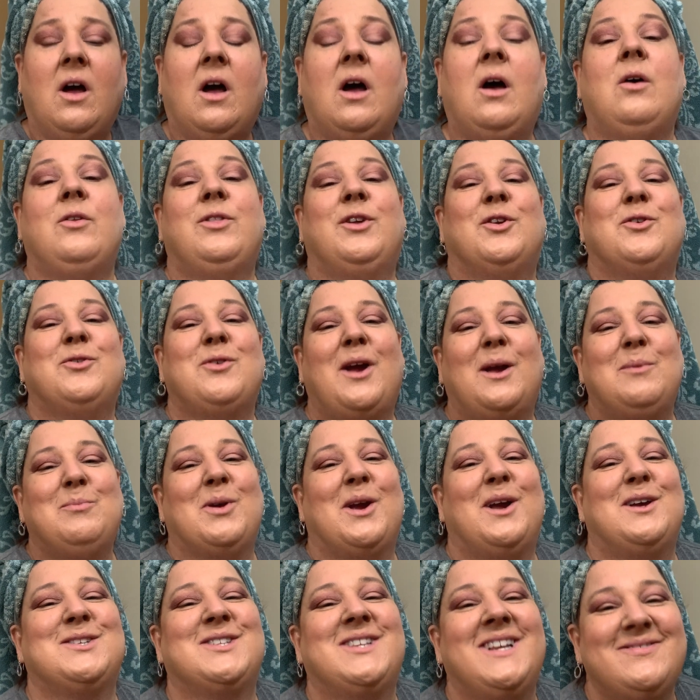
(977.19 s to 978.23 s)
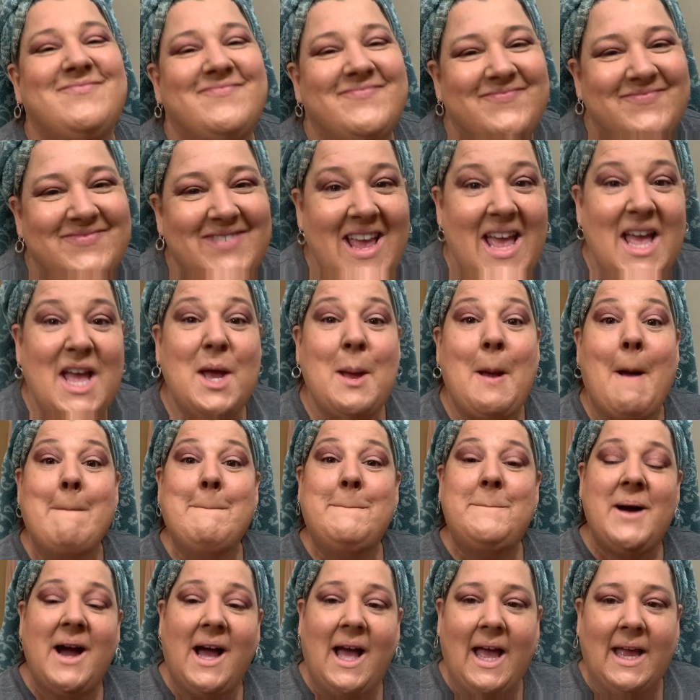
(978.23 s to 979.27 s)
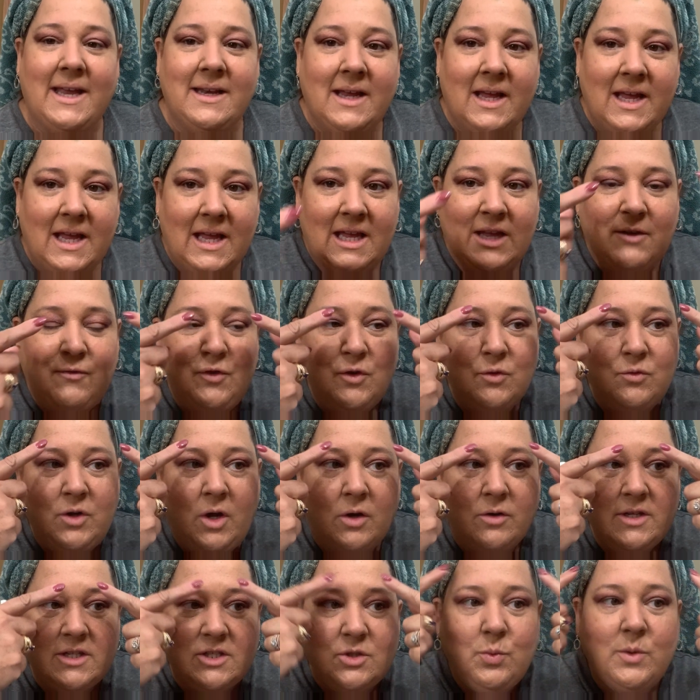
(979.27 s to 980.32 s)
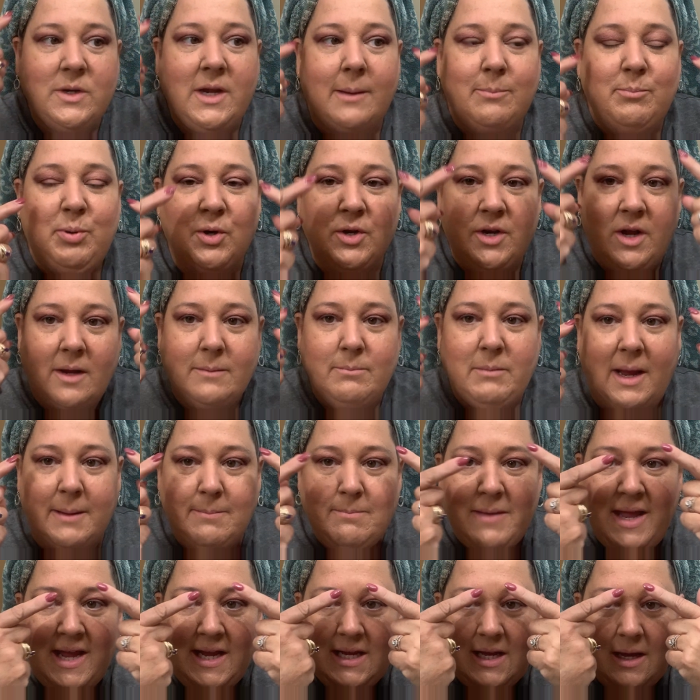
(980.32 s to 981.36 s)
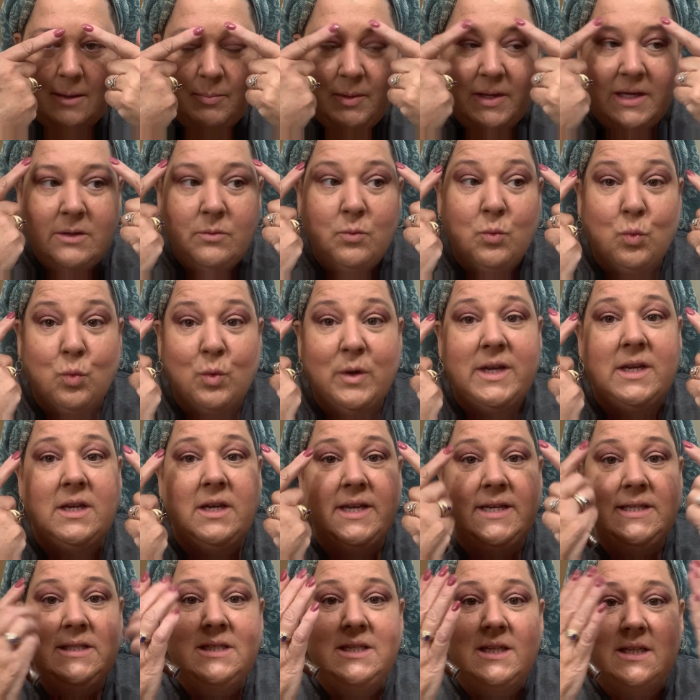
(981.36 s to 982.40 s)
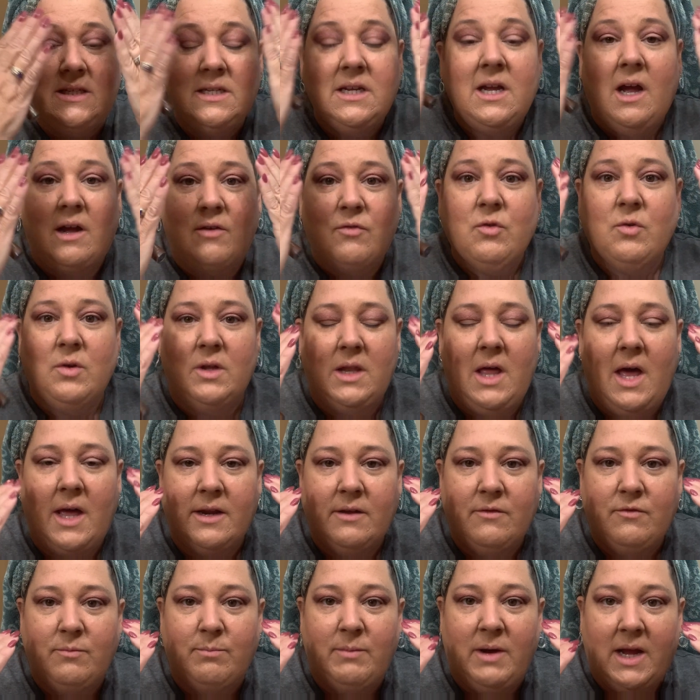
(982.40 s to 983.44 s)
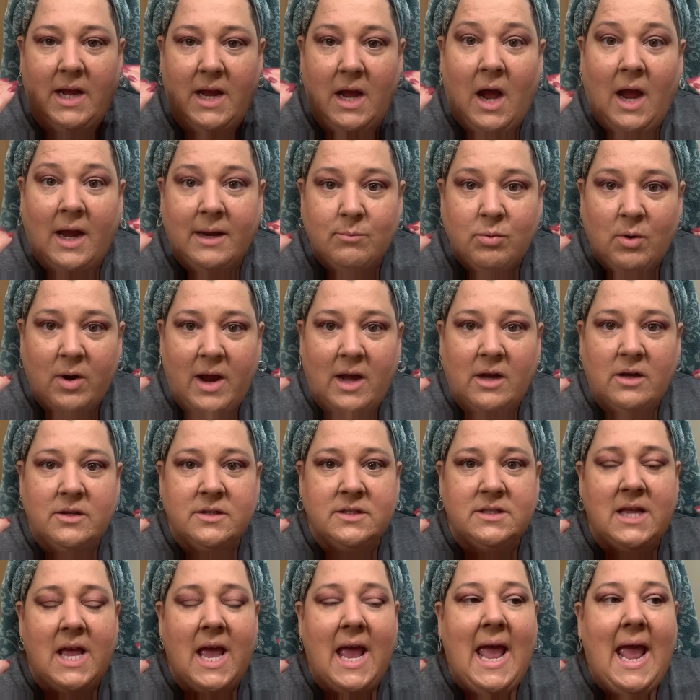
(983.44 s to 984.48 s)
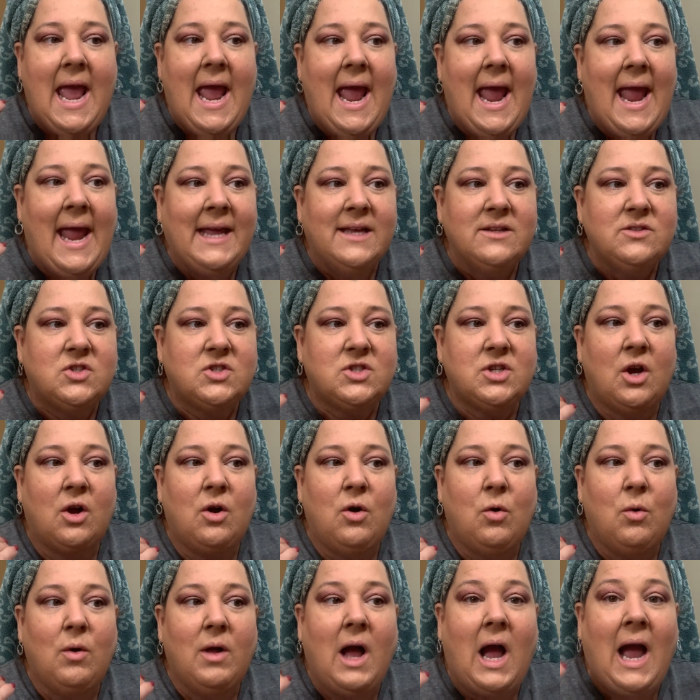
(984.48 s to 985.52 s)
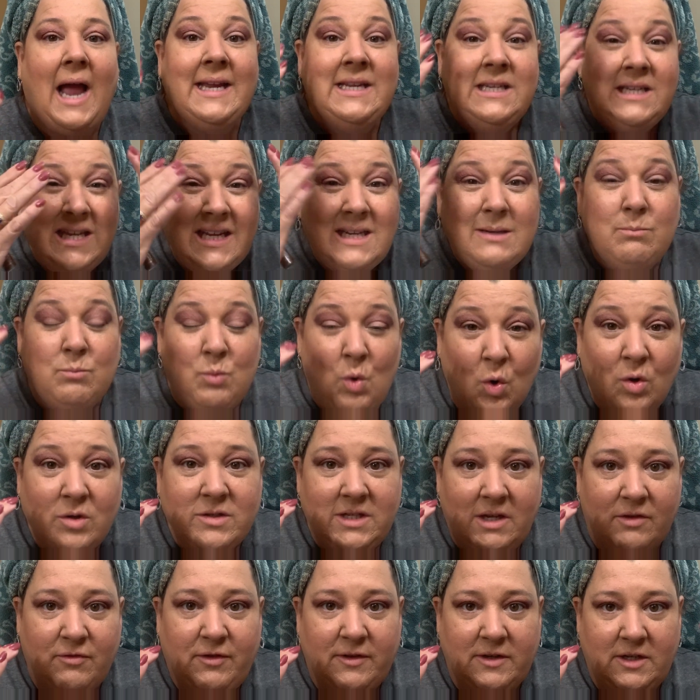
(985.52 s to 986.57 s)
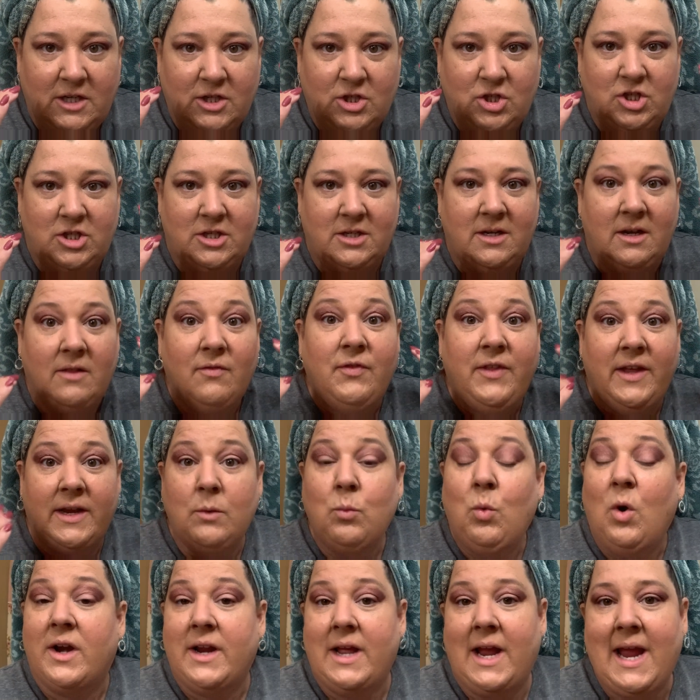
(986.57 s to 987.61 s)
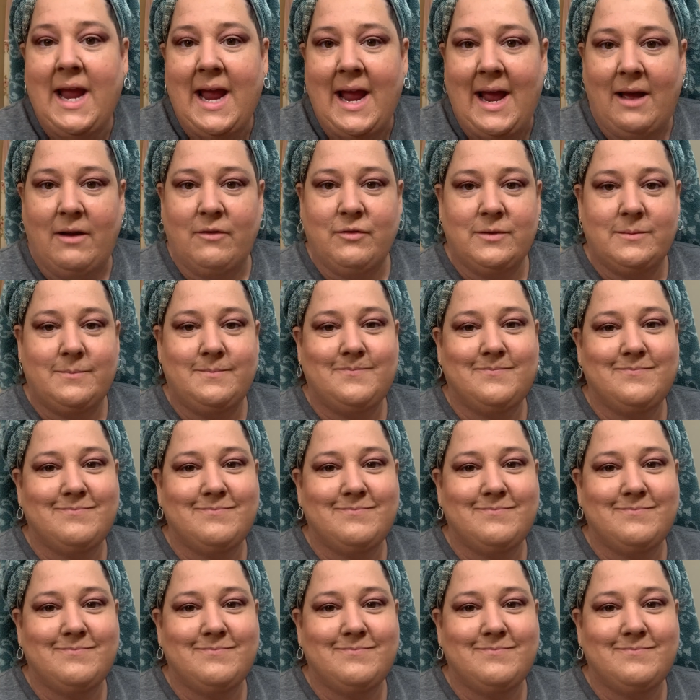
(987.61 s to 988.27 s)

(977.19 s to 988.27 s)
Oh, they're your eyebrows. But if you noticed, when I put on my makeup, it really did cover a lot of my eyebrows. And so I need more definition than what I have.